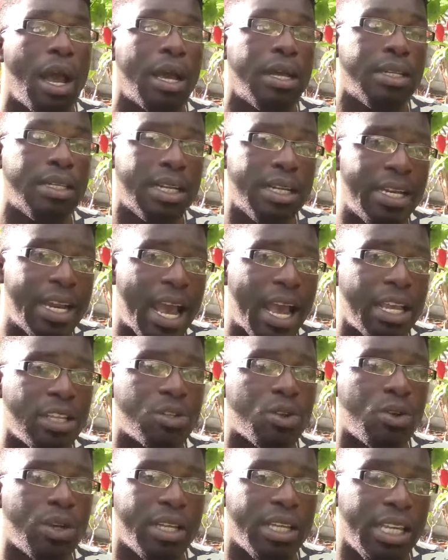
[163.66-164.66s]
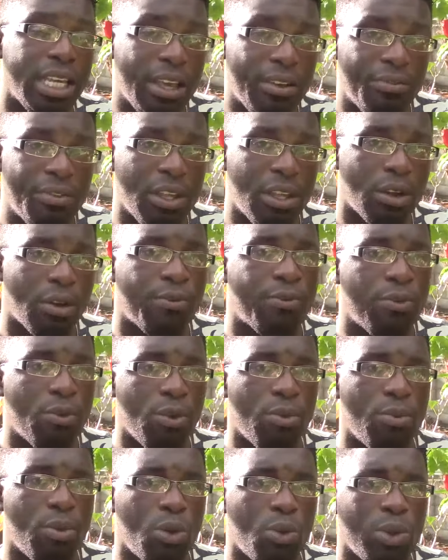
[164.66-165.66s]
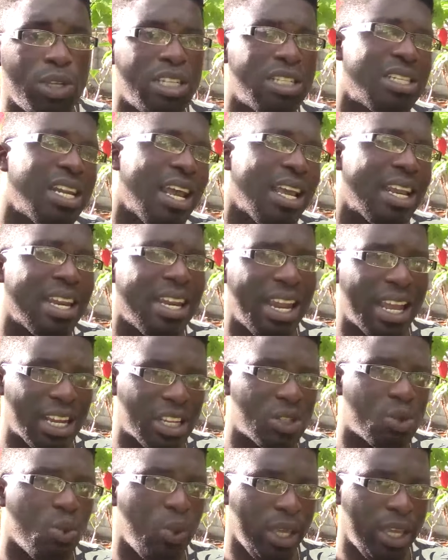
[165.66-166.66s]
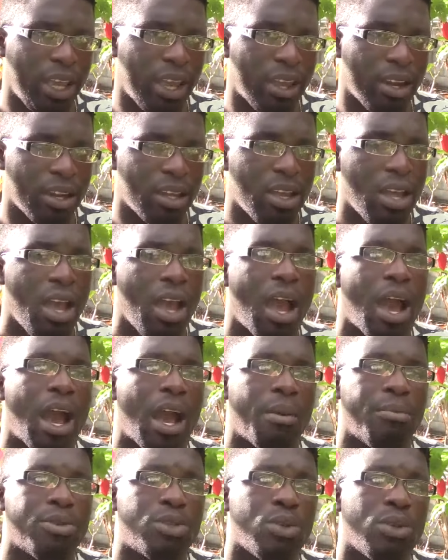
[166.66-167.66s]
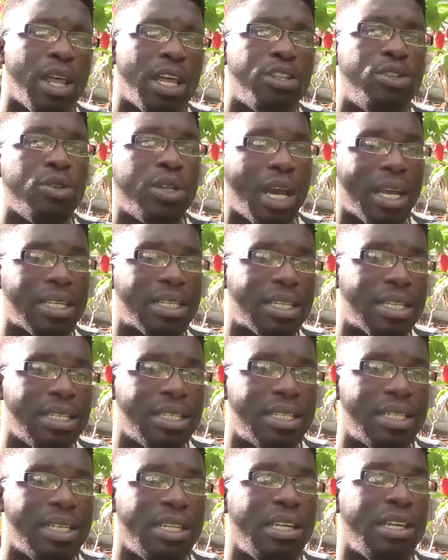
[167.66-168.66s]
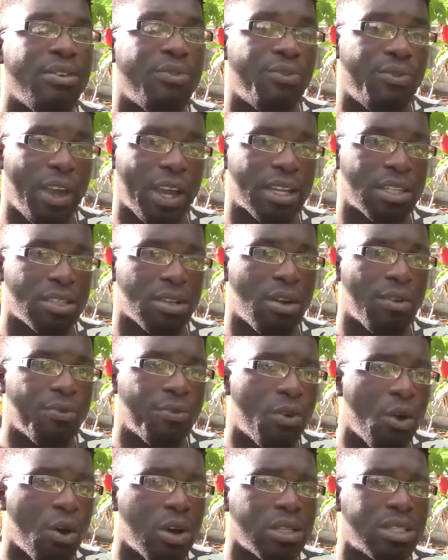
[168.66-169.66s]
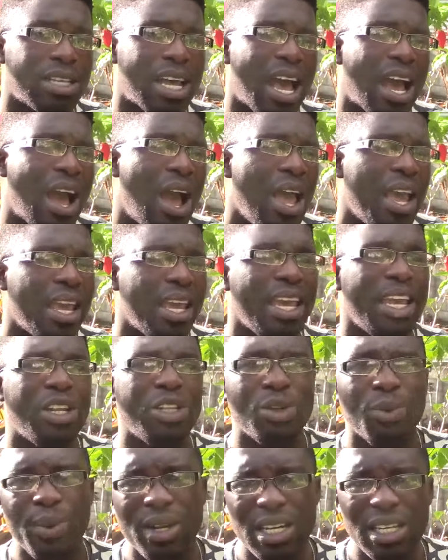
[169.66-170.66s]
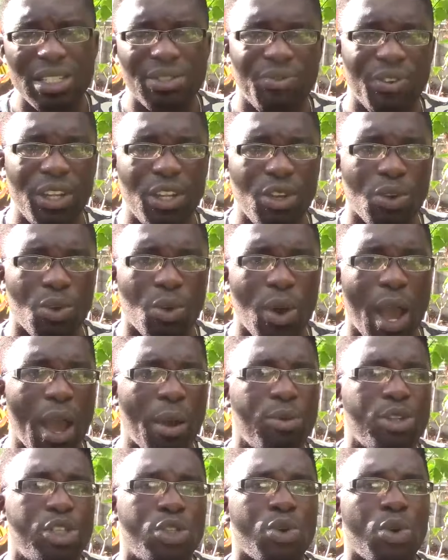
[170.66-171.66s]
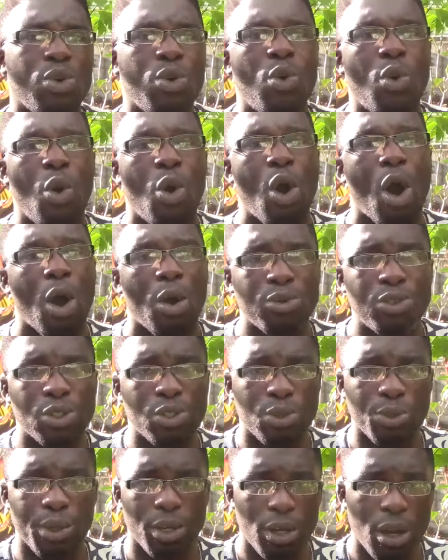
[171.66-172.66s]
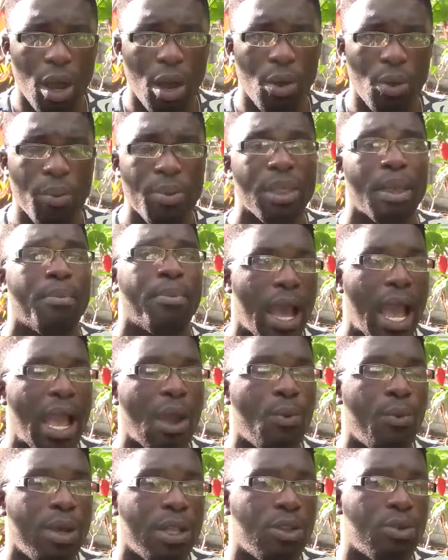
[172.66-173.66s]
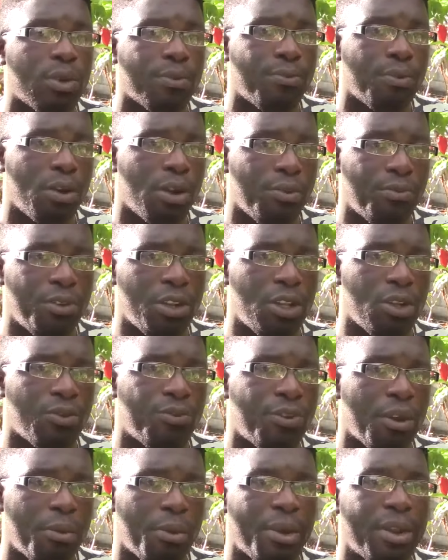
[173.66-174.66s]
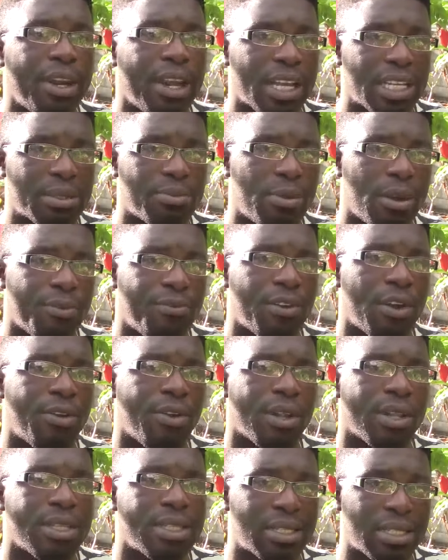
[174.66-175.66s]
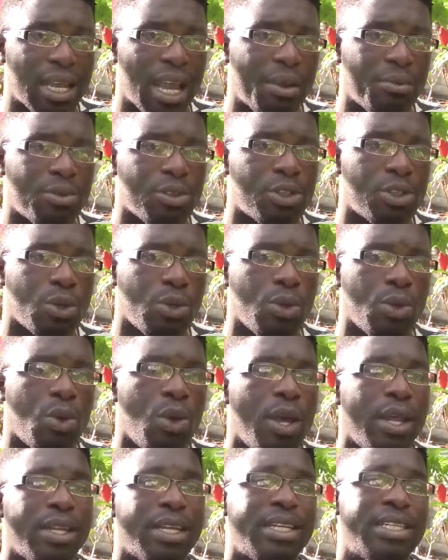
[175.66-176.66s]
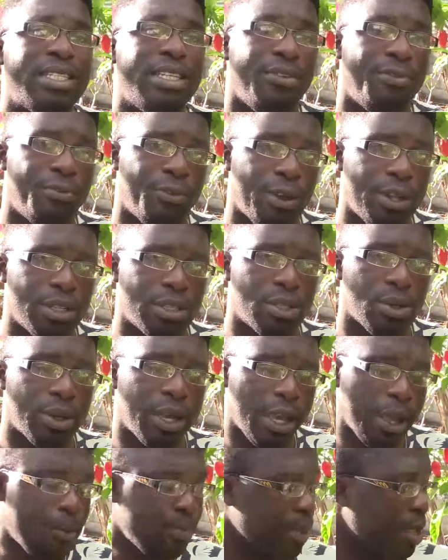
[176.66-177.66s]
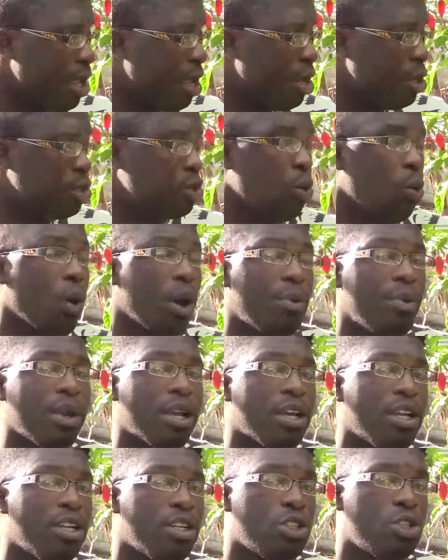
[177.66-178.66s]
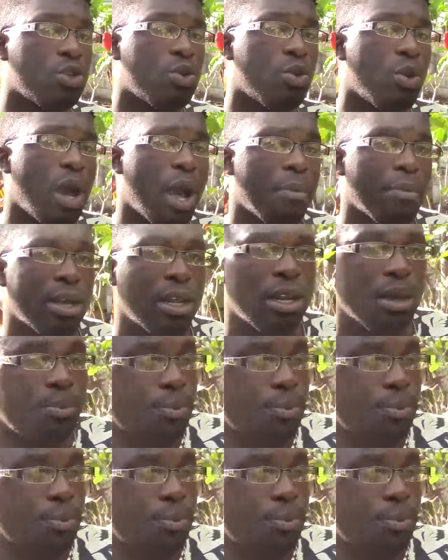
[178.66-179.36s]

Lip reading: the night or the evening of full moon, which is like next weekend, so that you guys can see the effect. Of course, in doing this video, I will show you how to do it now, but I will do a follow-up video February next month around this time to show you the difference, okay? So what we're gonna do, I'm gonna